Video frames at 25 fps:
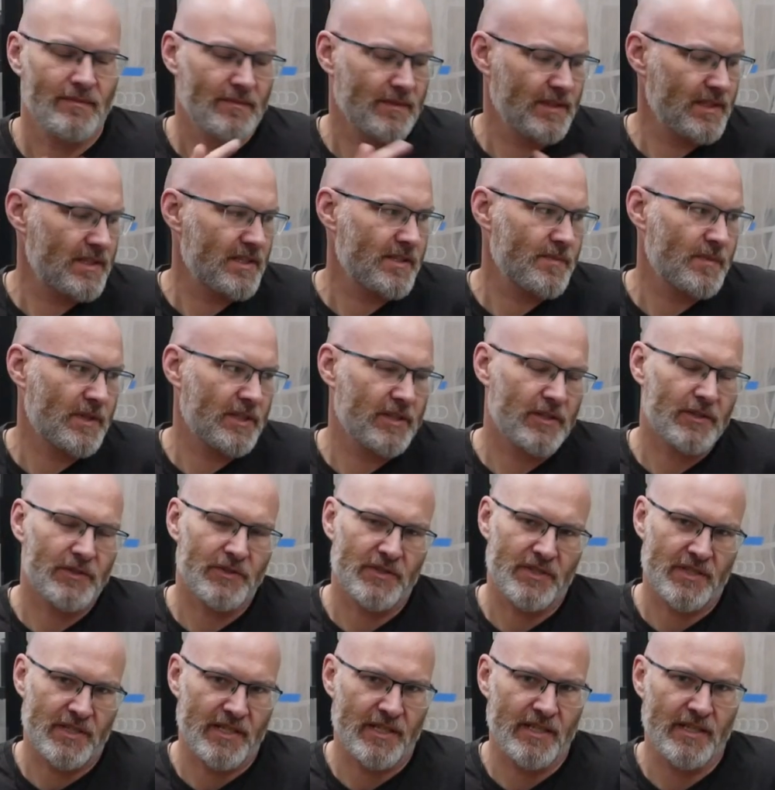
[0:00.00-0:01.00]
This is my
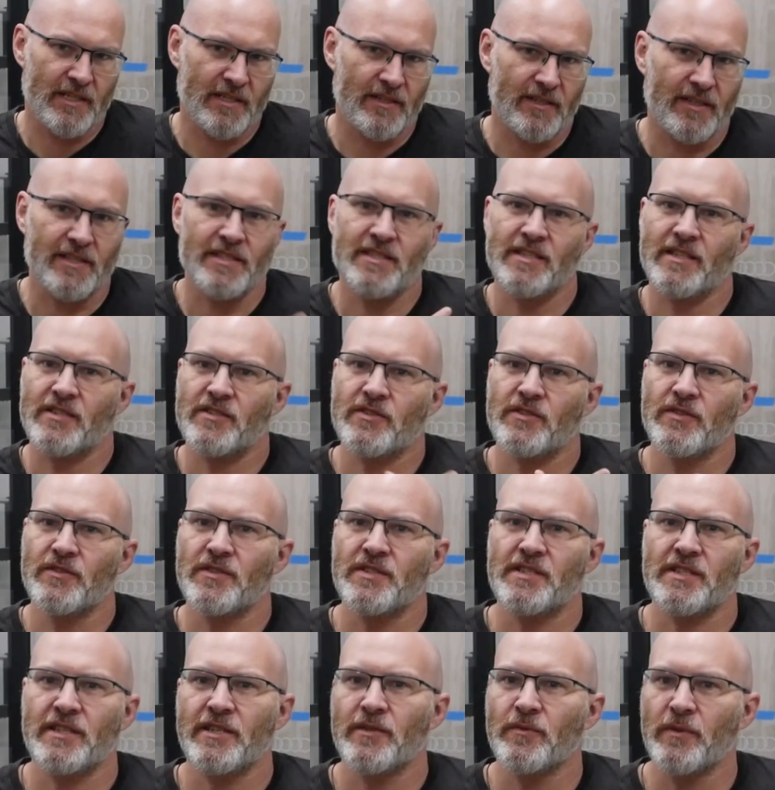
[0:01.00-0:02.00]
old
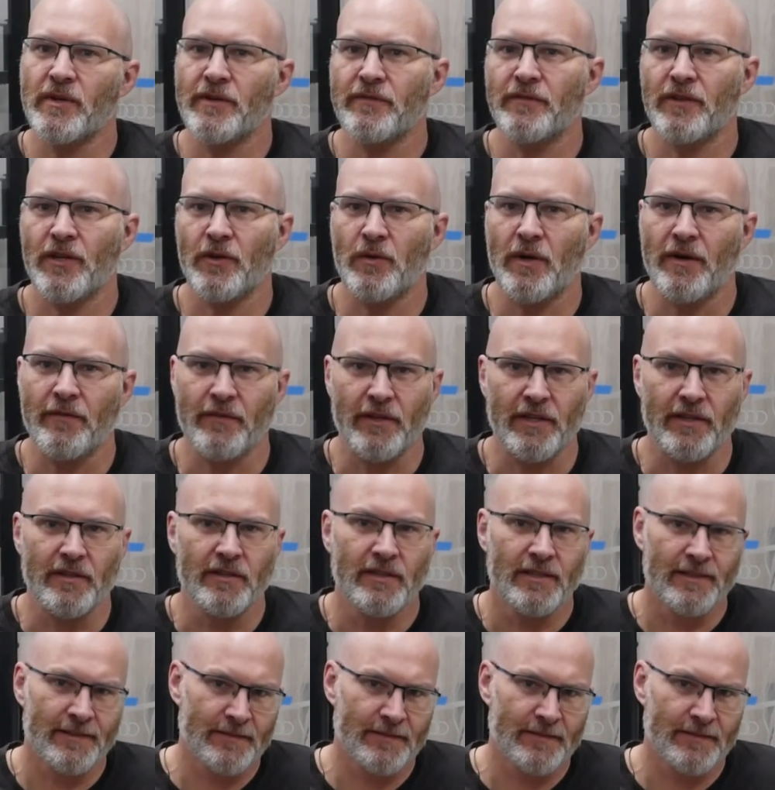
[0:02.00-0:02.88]
T-962C reflow oven.